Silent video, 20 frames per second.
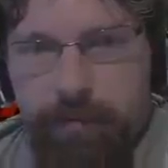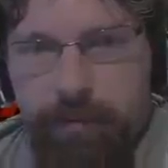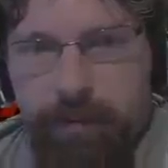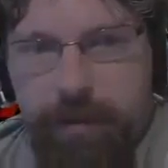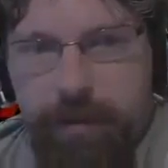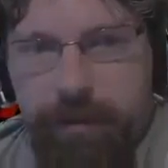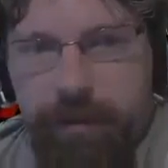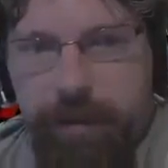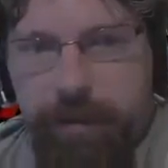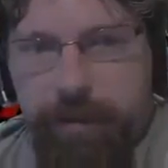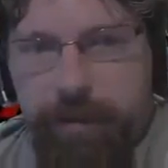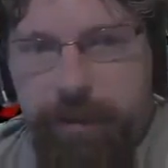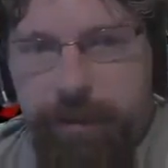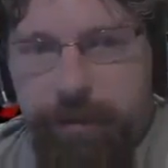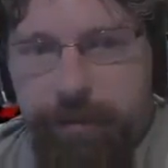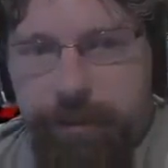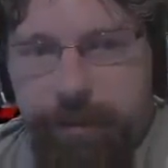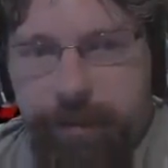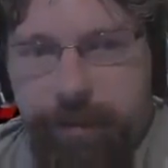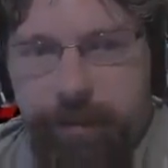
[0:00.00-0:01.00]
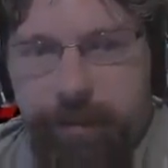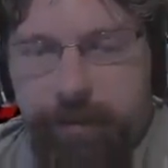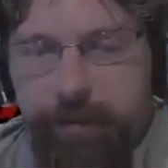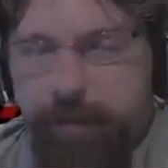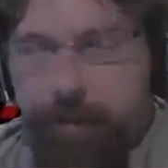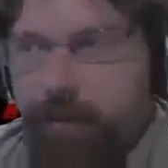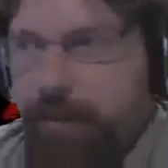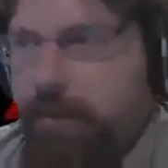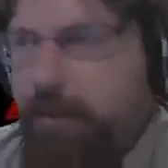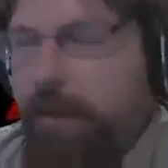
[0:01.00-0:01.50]
So he knows.
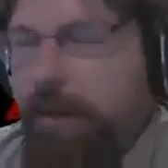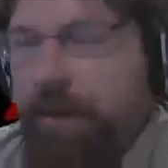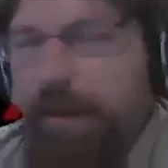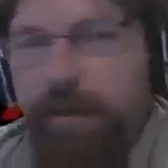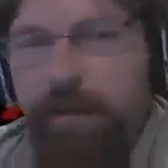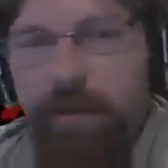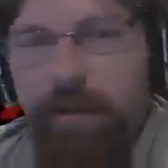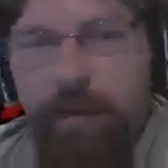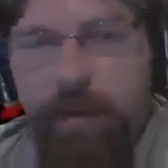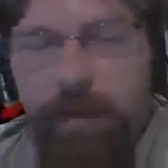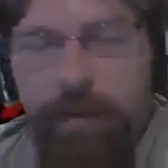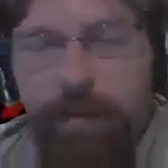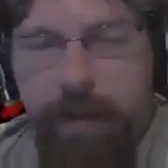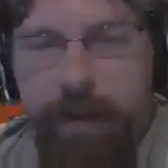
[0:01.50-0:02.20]
Photo. I got something in